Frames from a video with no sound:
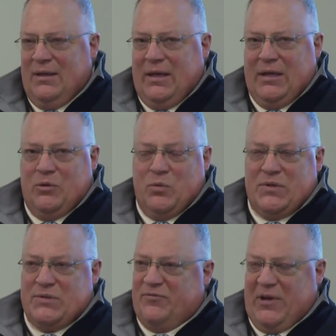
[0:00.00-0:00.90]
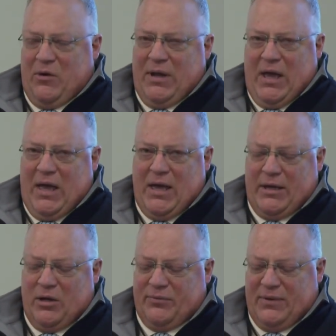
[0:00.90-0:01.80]
and it was very high
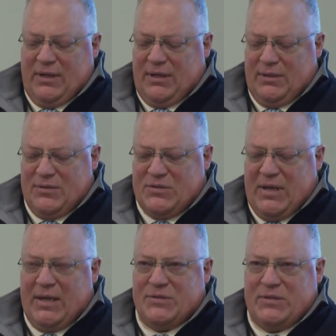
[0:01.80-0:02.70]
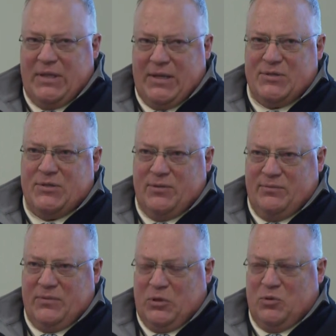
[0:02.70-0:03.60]
on the state's list
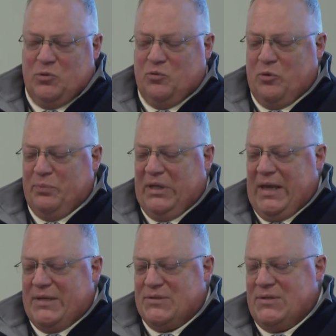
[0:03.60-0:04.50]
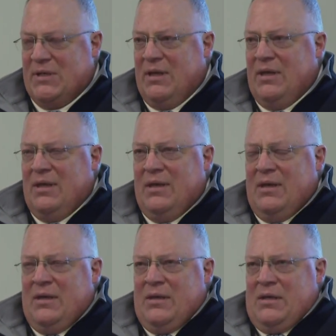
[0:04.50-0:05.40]
to replace.
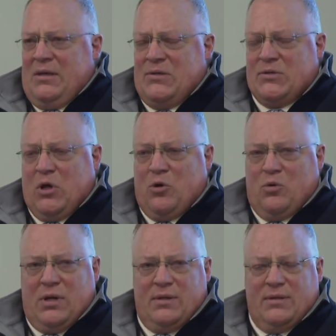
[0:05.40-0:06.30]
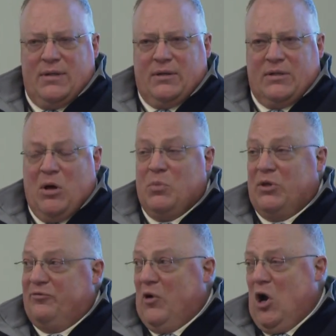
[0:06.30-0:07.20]
So,
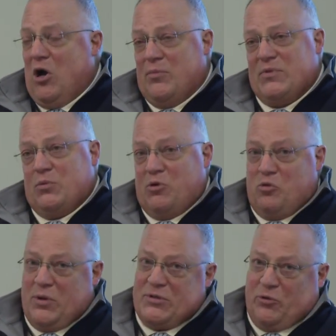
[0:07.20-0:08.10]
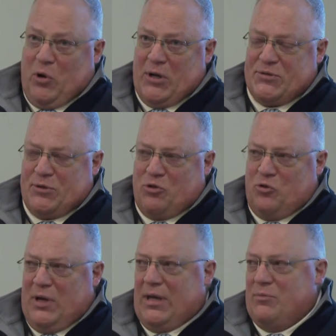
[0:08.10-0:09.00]
Cumberland Farms, which was across the
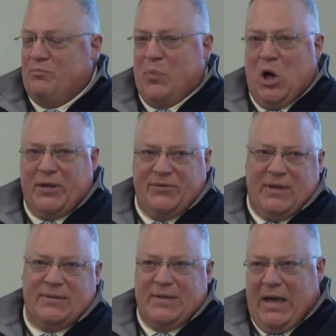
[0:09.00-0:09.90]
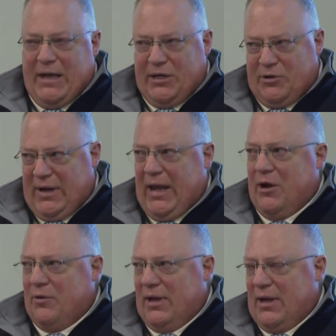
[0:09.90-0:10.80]
street, bought the entire
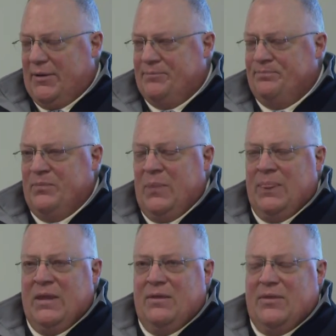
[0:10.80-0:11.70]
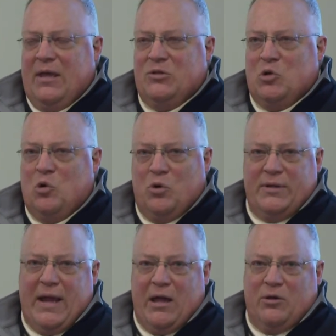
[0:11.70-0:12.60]
area. They tore
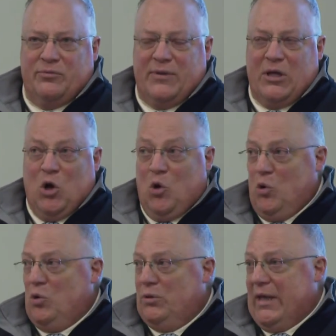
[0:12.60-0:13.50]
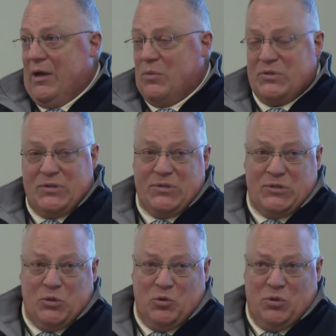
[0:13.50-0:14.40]
down the old Emerson
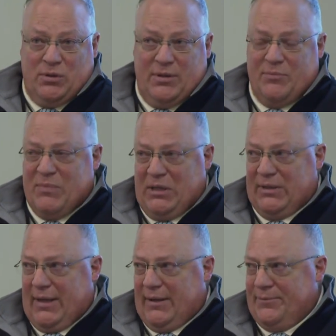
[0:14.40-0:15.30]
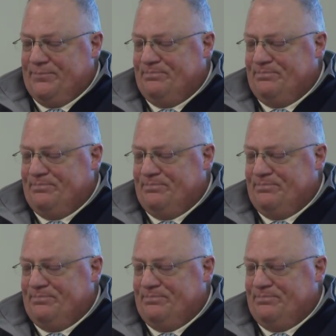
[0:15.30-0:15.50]
School building,